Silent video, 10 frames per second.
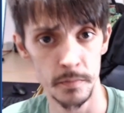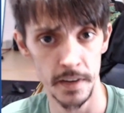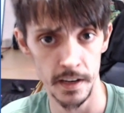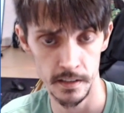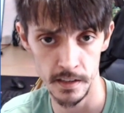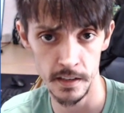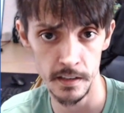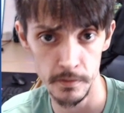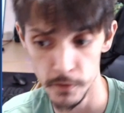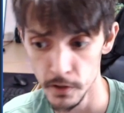making
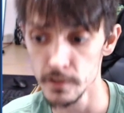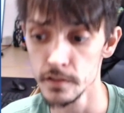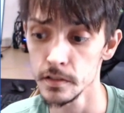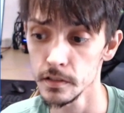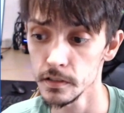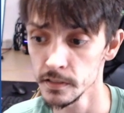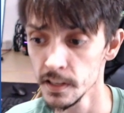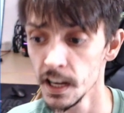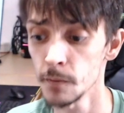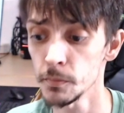the first
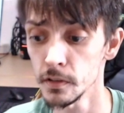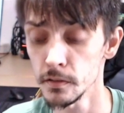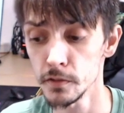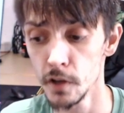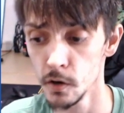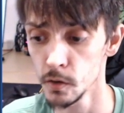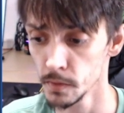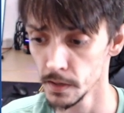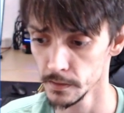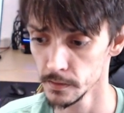type of toggle
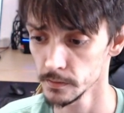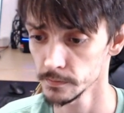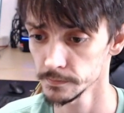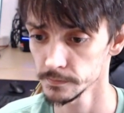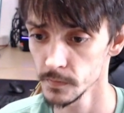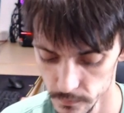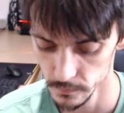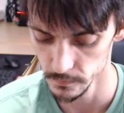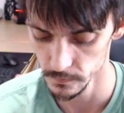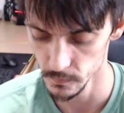button.
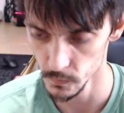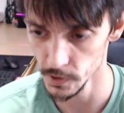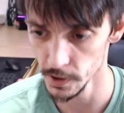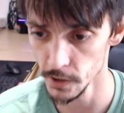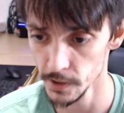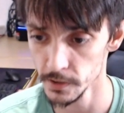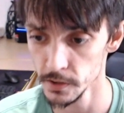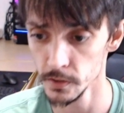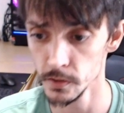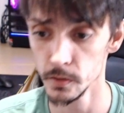We're going
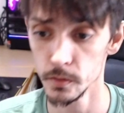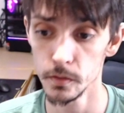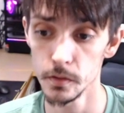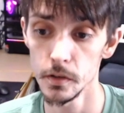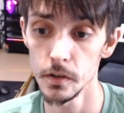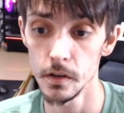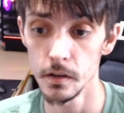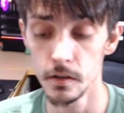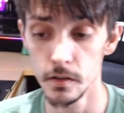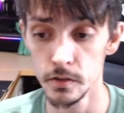to
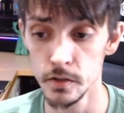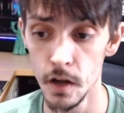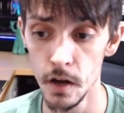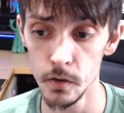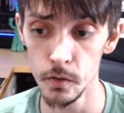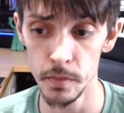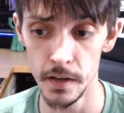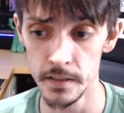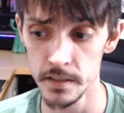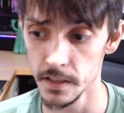toggle
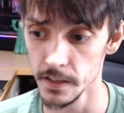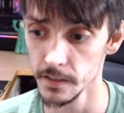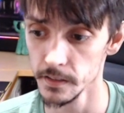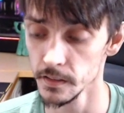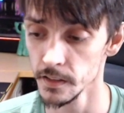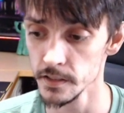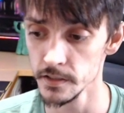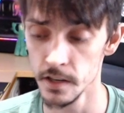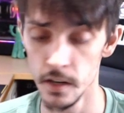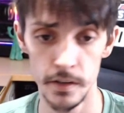button state. This is
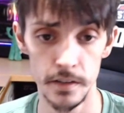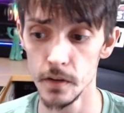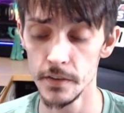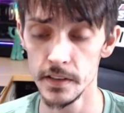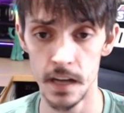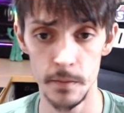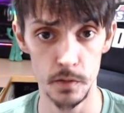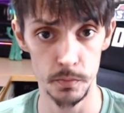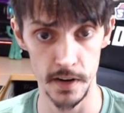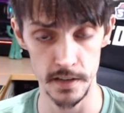going to, every time
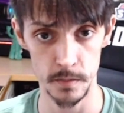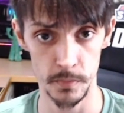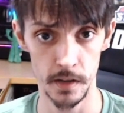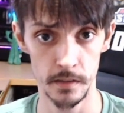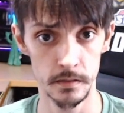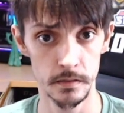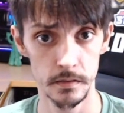you press the button,